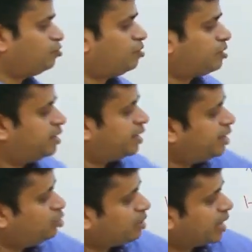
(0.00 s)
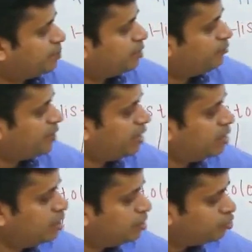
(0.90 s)
your endocapillary,
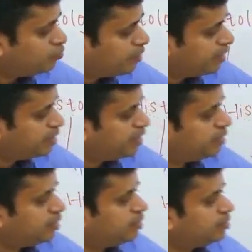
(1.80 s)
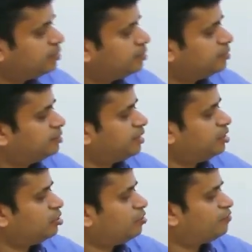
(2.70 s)
where you find the entire
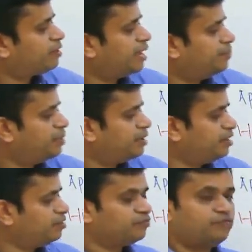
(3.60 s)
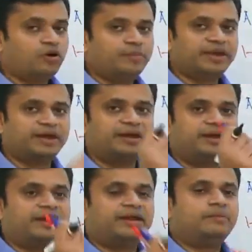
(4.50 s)
thing of capillaries forming a
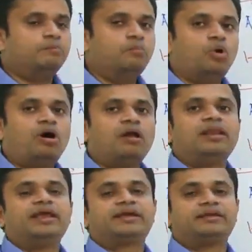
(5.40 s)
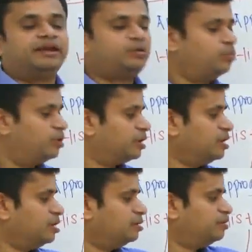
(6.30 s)
ball-like network.
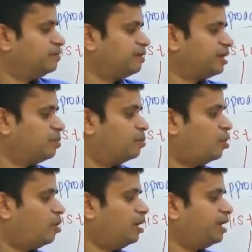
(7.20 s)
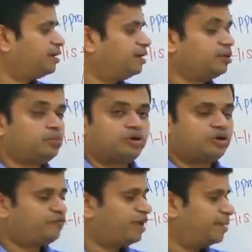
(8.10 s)
This is like a ball-like network
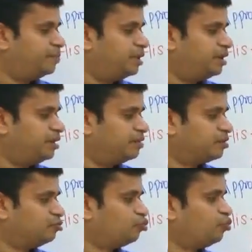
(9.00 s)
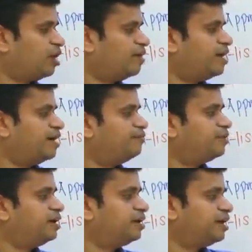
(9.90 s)
of capillaries. So you have
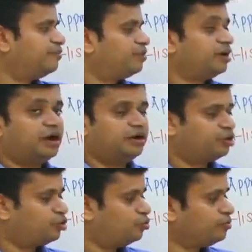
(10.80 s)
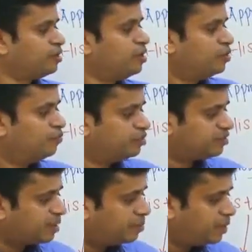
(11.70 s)
afferent and efferent arterioles which
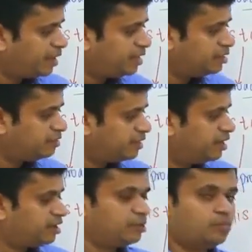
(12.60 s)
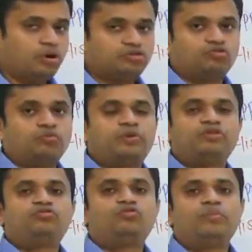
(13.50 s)
is supplying this entire ball. So
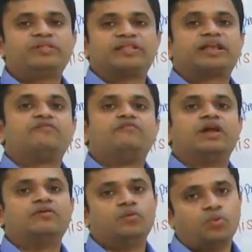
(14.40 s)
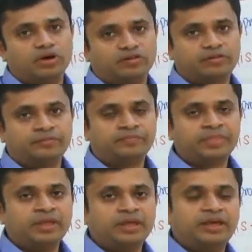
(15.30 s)
presume it's like a flower vase.
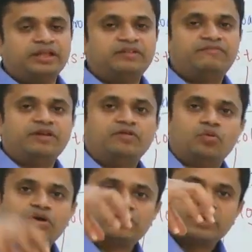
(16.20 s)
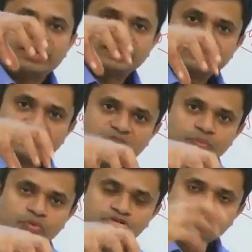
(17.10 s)
In the flower vase, in the center
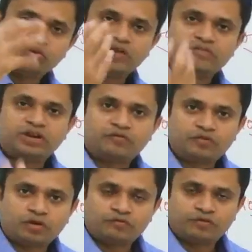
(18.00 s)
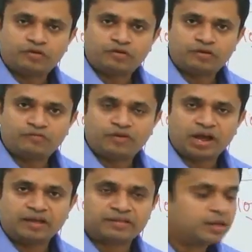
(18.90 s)
portion you have tuft of
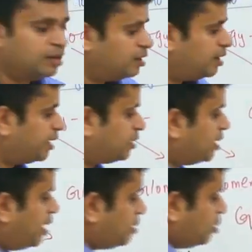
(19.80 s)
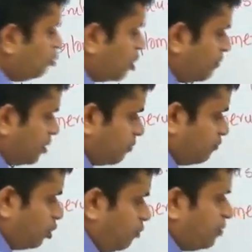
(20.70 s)
flowers. Like that you have
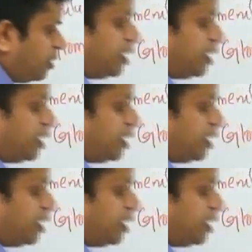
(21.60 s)
tuft of